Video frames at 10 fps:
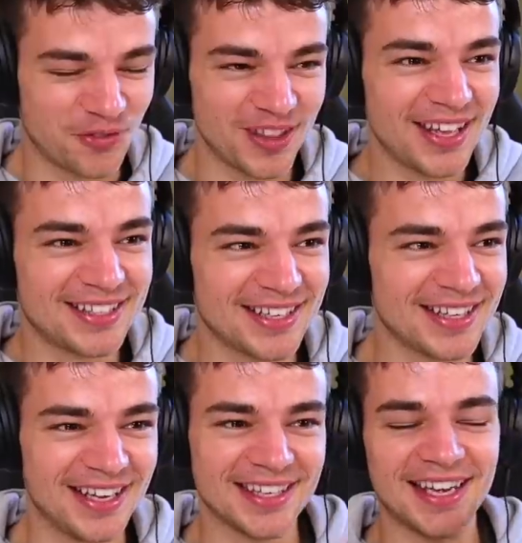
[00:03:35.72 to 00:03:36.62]
For this,
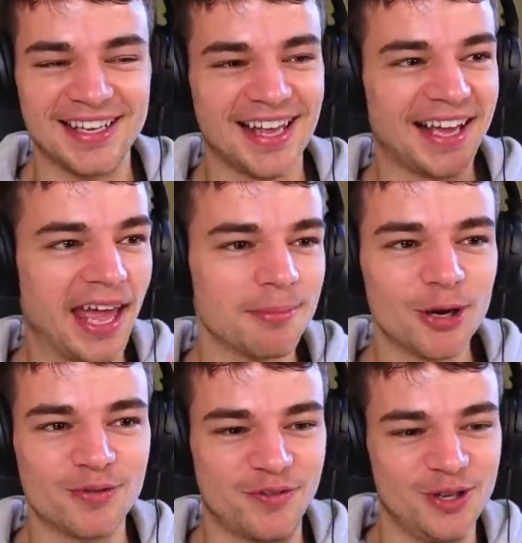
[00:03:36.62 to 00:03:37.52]
is that game
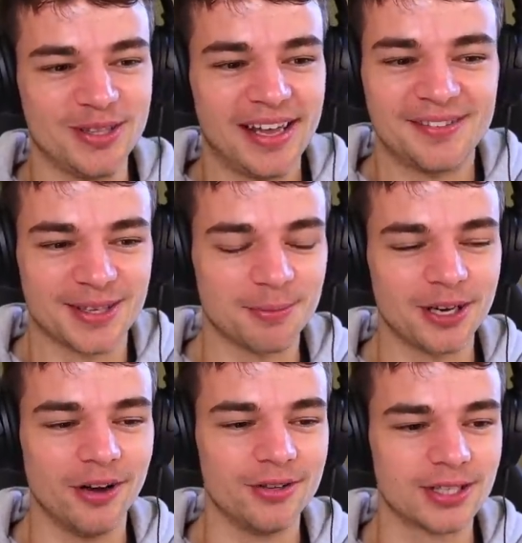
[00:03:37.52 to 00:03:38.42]
over for you then? If someone
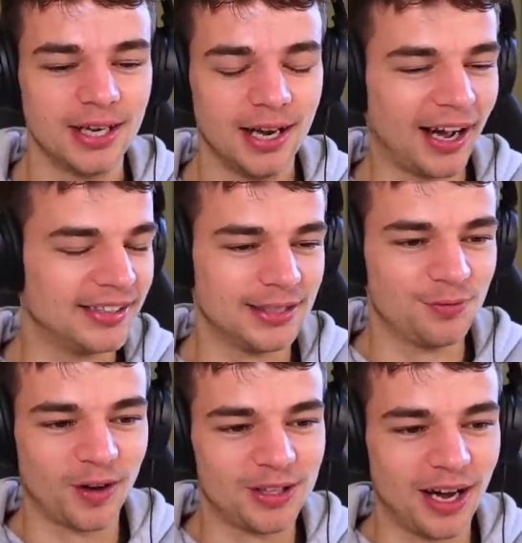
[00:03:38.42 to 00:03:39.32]
goes, I
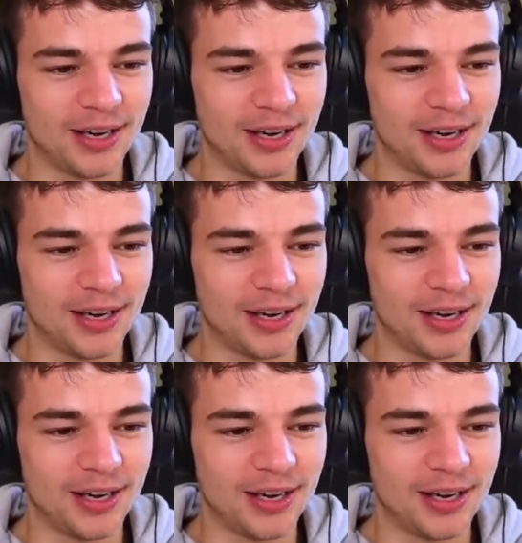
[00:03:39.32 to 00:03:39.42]
don't find you